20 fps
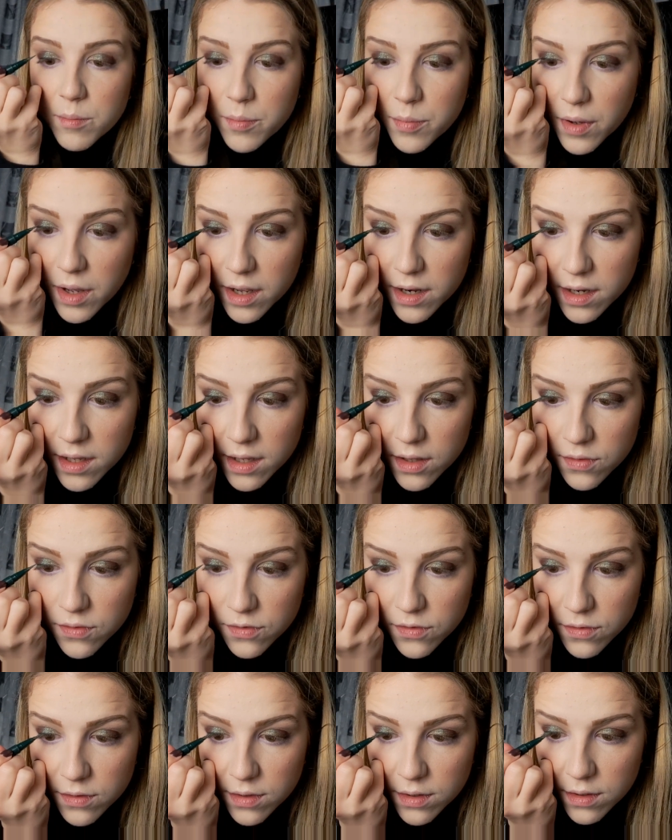but
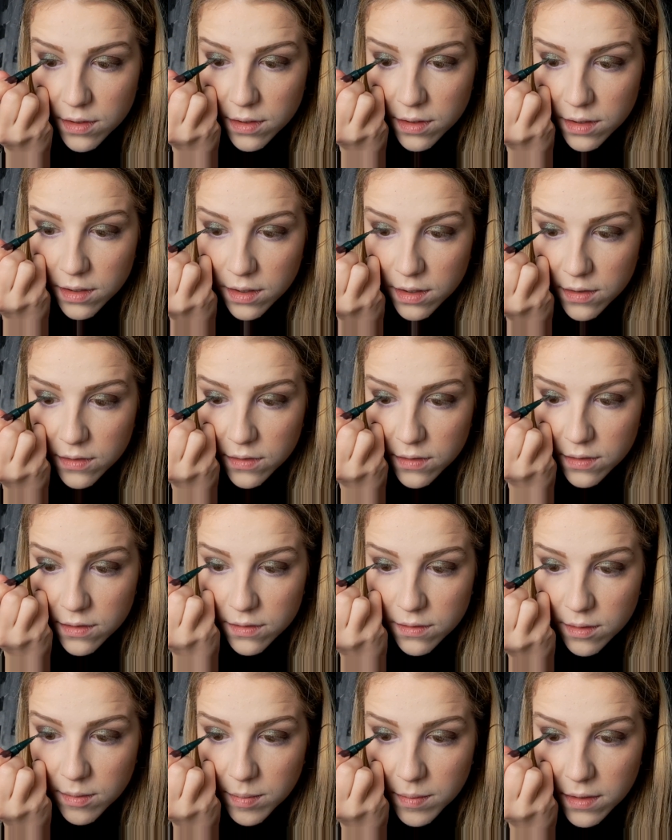it's easy
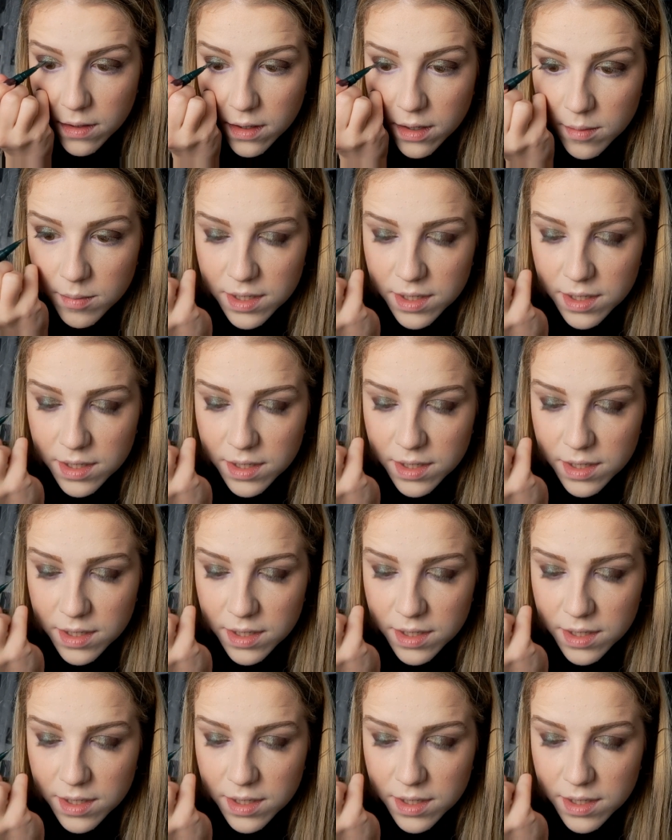to apply,